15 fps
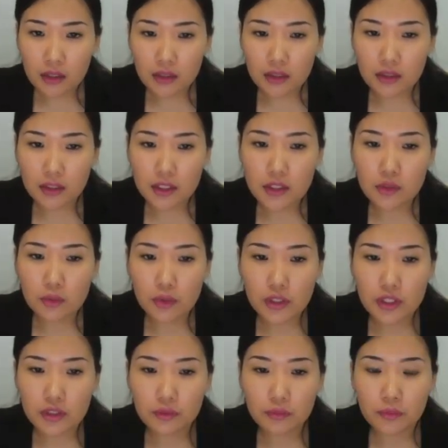The next
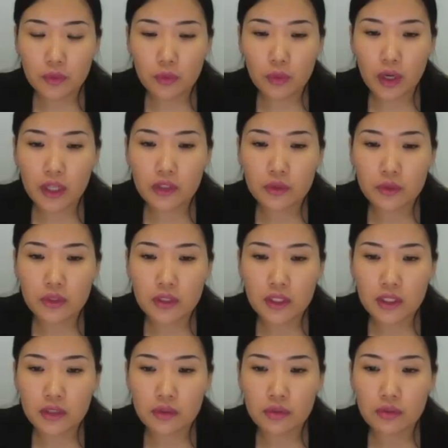question, why do we
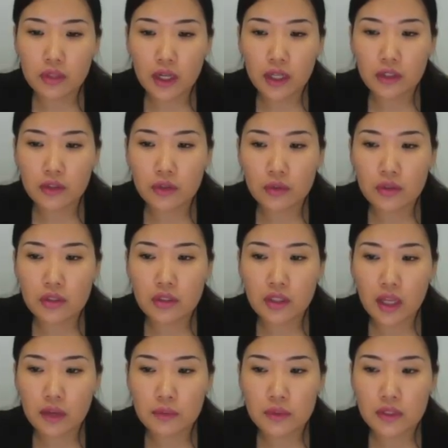need to write using
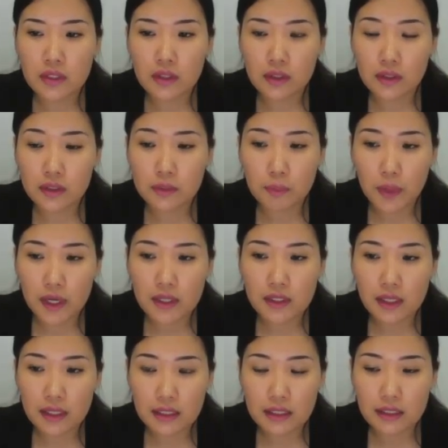namespace
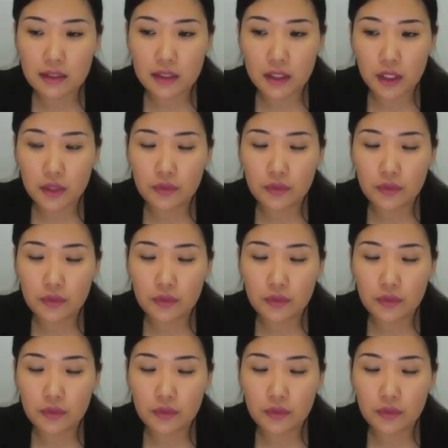std?